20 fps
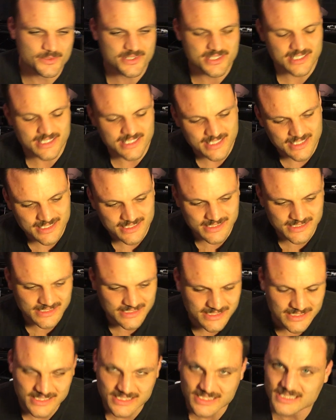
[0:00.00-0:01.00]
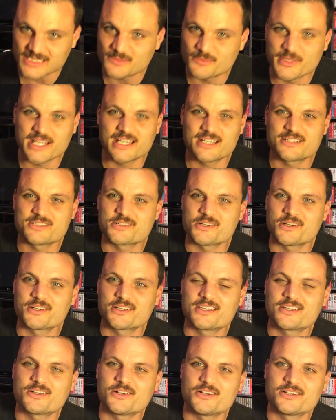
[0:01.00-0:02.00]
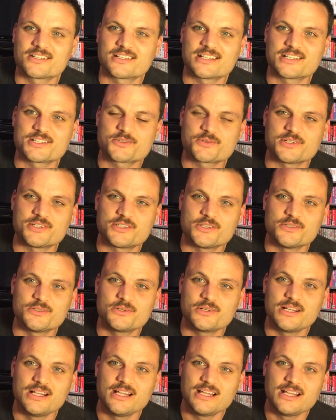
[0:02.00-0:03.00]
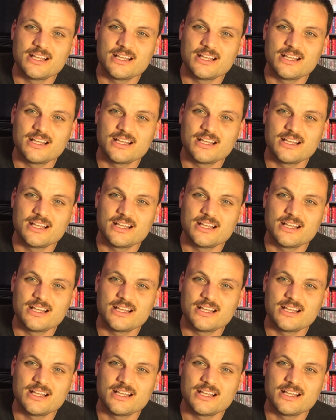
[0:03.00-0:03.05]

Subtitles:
I was like, oh man, Donkey Kong Country 2.